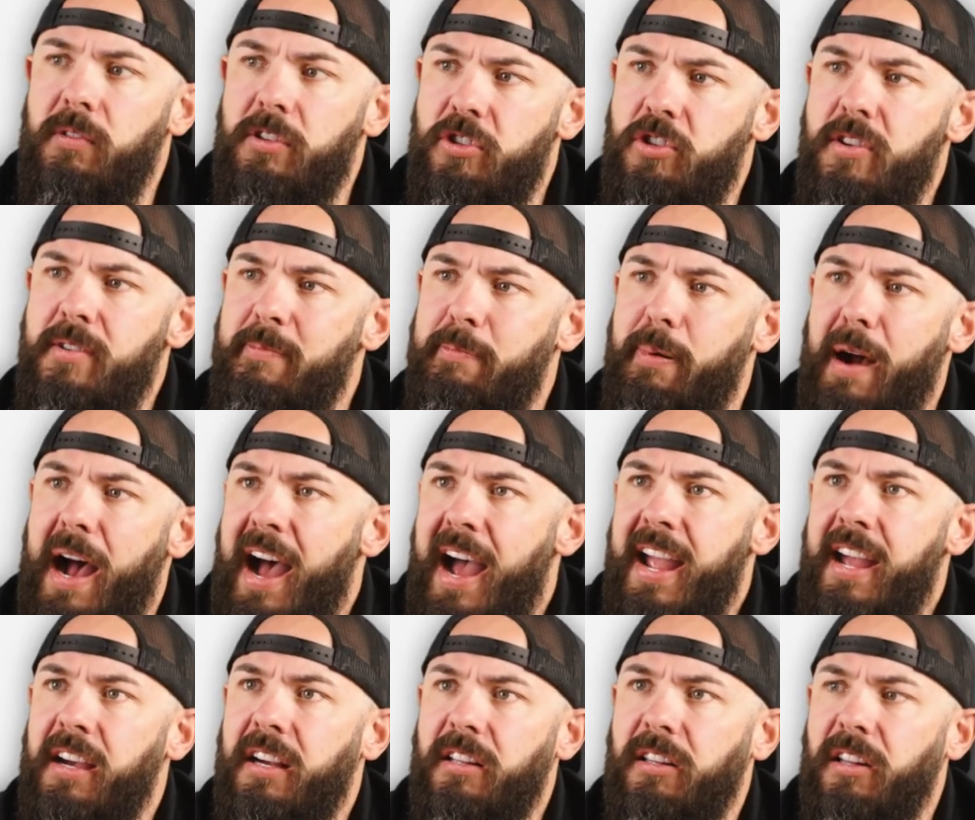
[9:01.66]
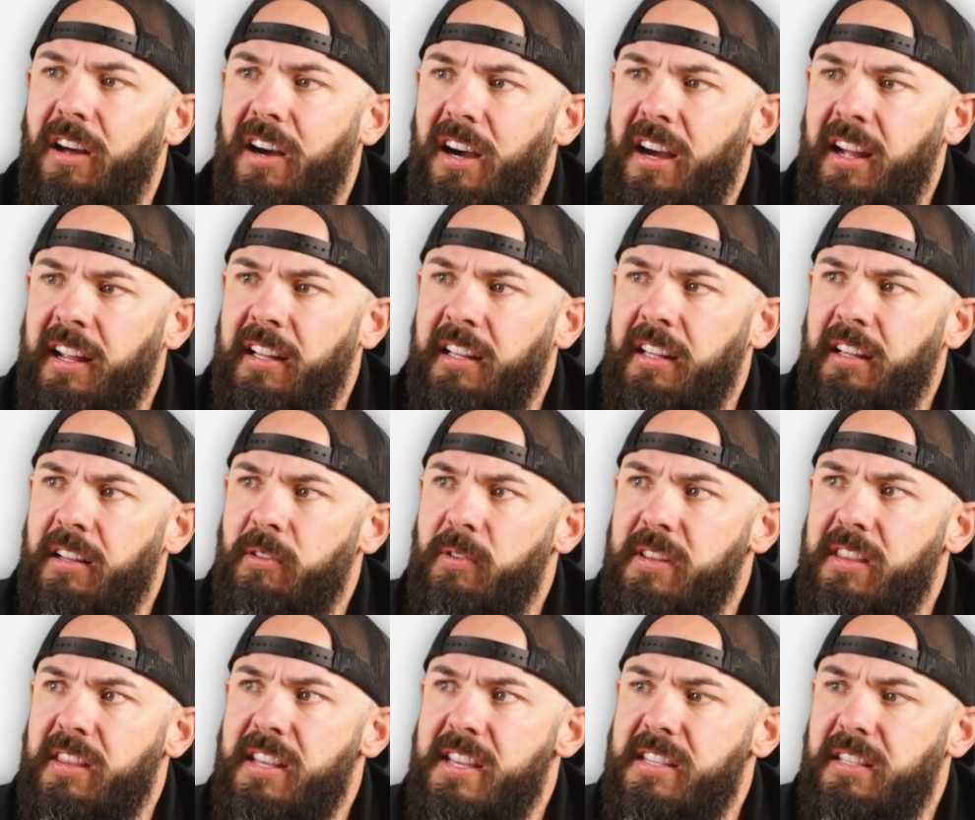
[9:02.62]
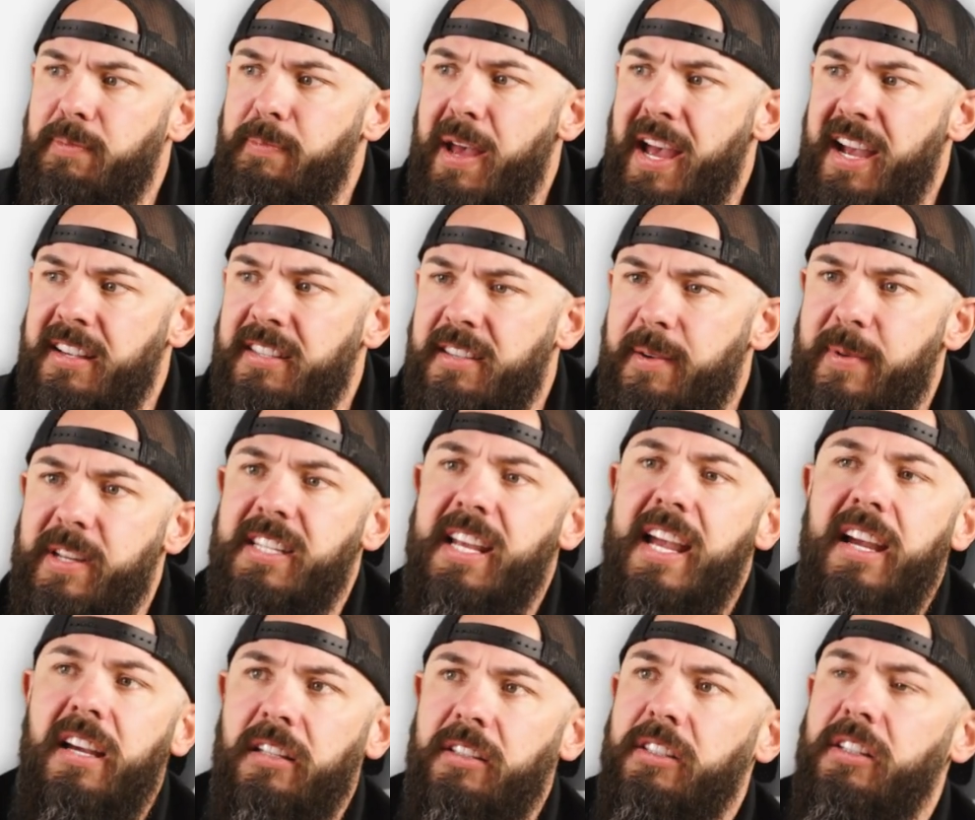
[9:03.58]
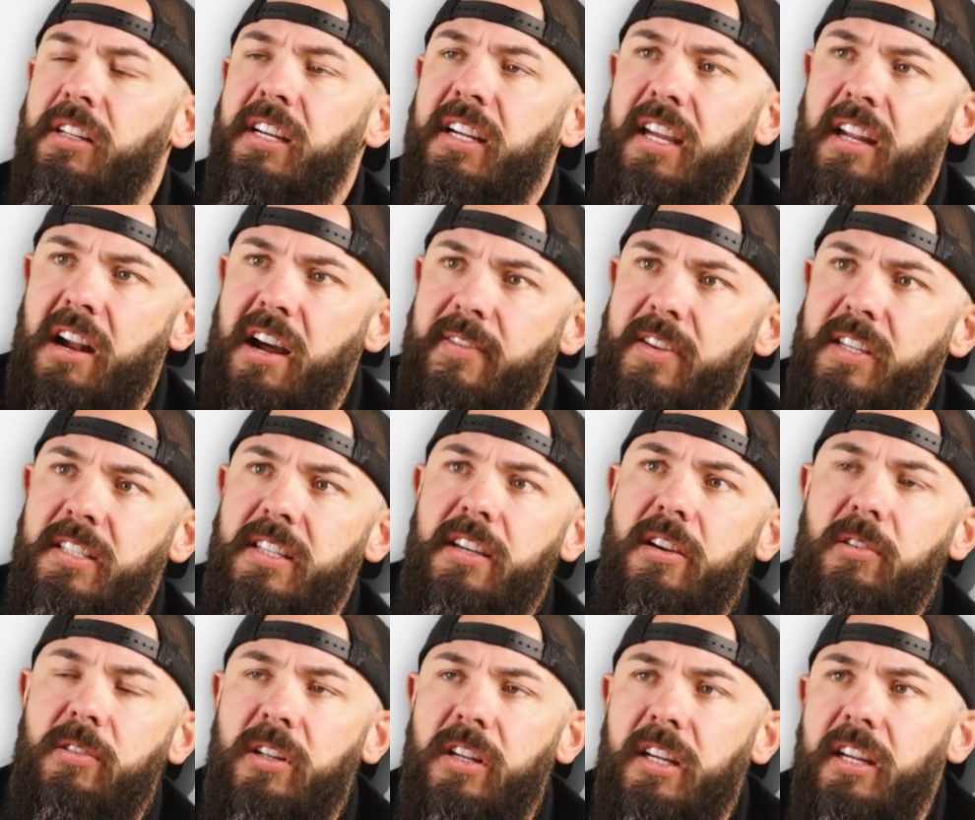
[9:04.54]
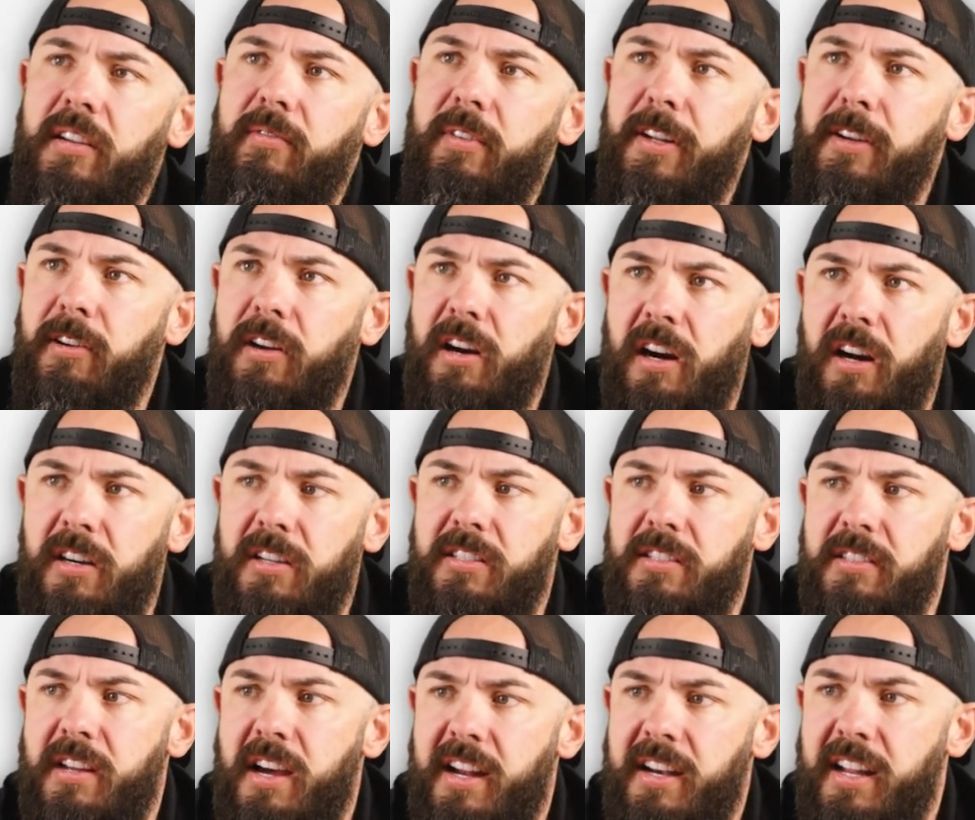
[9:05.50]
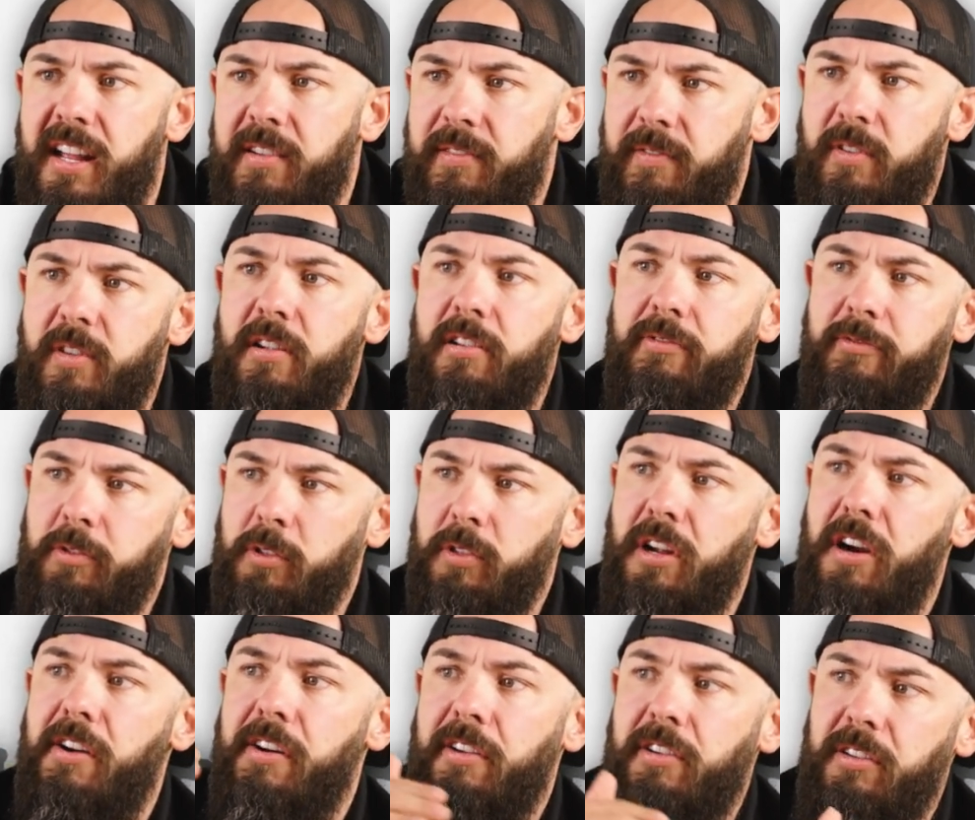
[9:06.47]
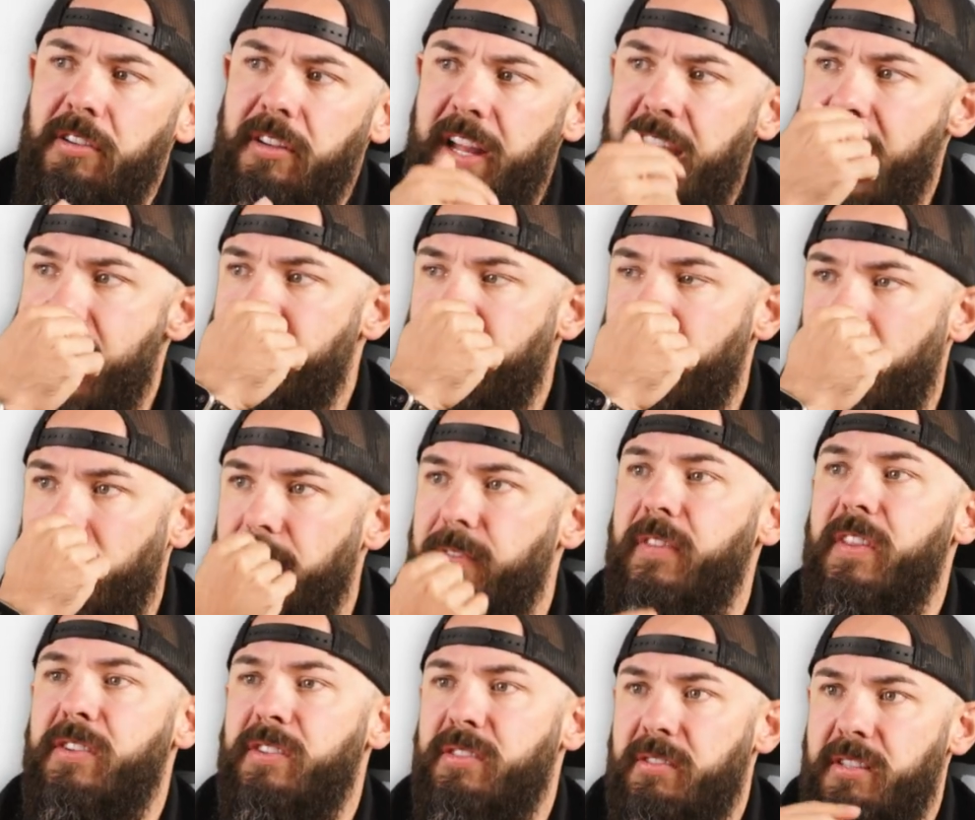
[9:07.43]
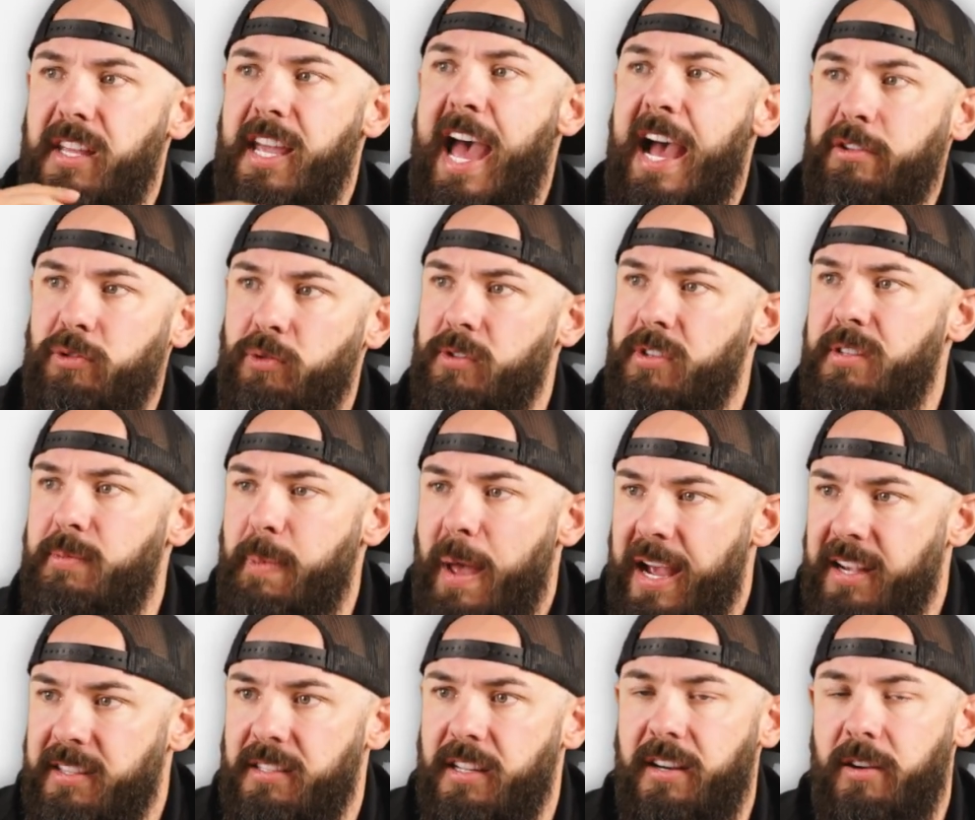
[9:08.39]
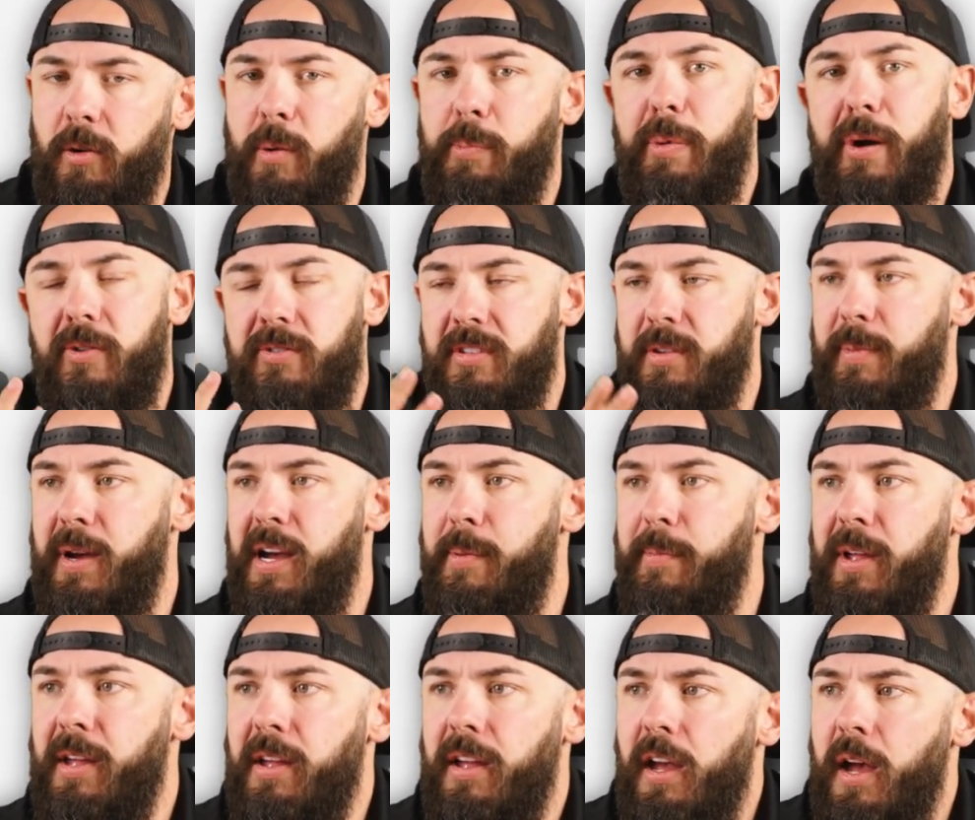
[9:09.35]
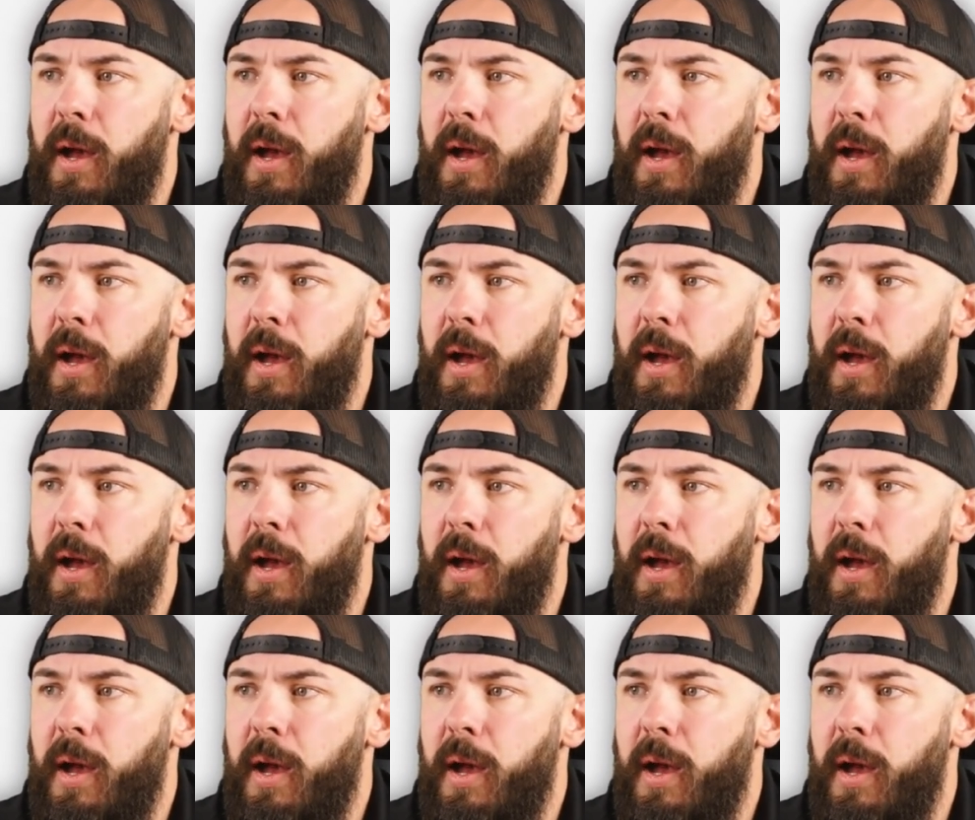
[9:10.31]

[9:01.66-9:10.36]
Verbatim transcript: would you buy a Claw with these specs? I mean, take a look, and obviously go look at Videocardz.net for their full article. They have all of the actual specs on there. We'll post them up.